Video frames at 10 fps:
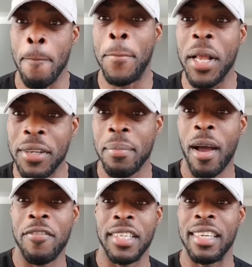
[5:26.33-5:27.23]
building
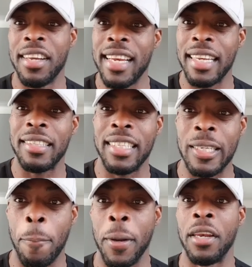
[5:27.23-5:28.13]
my physique, learning that
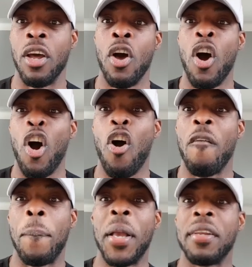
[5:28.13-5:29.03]
discipline
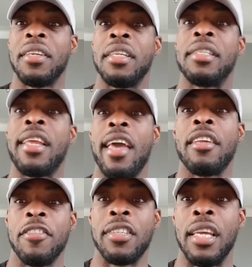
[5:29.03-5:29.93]
of building an
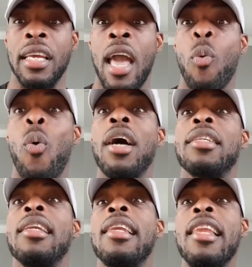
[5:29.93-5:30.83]
aesthetics physique, whilst
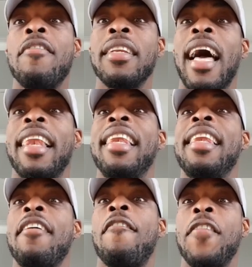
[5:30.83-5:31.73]
living that
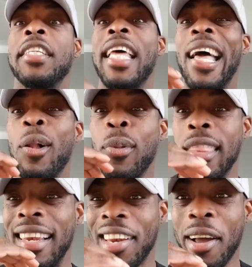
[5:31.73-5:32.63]
live fit,
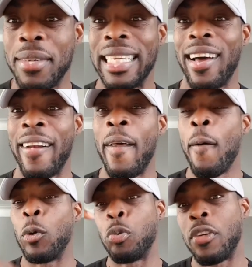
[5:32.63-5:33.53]
healthy lifestyle,
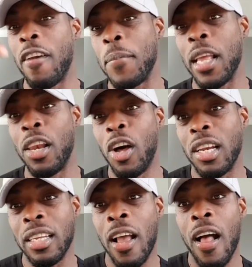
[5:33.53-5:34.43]
which would give me a
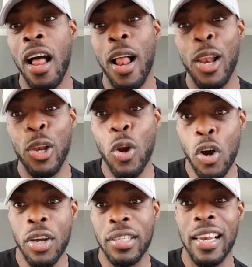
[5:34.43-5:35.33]
lot
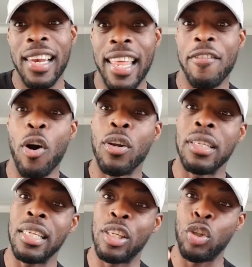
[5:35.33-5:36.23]
longer to live on
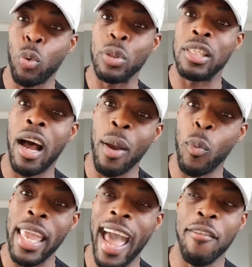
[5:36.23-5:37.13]
this short time
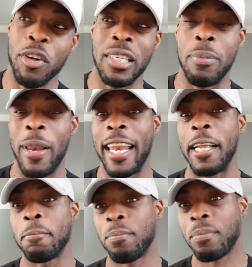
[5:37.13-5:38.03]
we have on this planet.